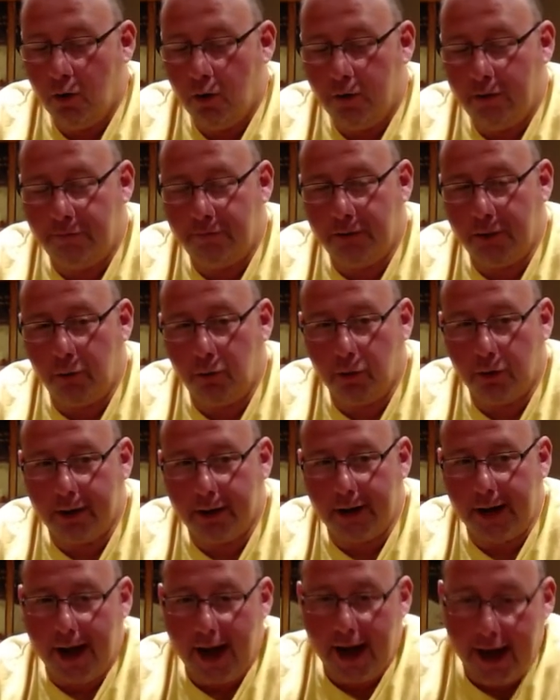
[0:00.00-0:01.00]
if they work
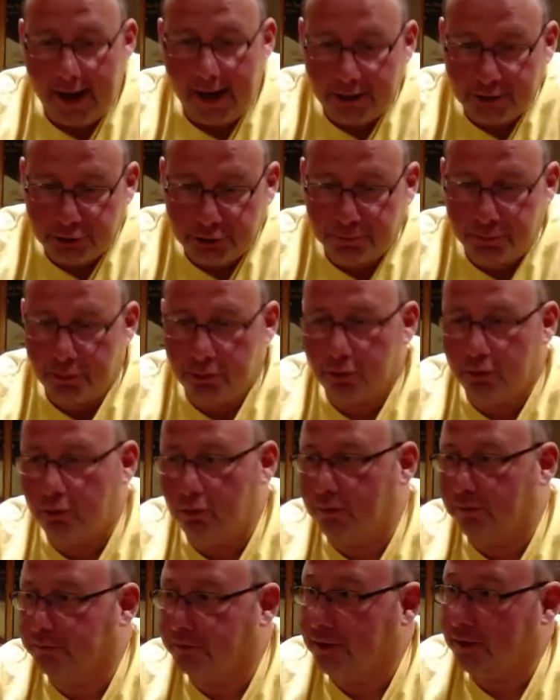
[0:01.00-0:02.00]
at a hospital,
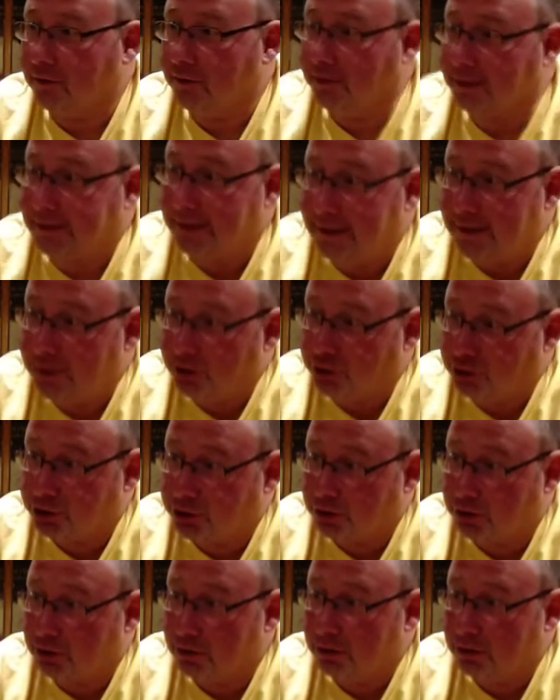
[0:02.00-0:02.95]
or if they're a teacher.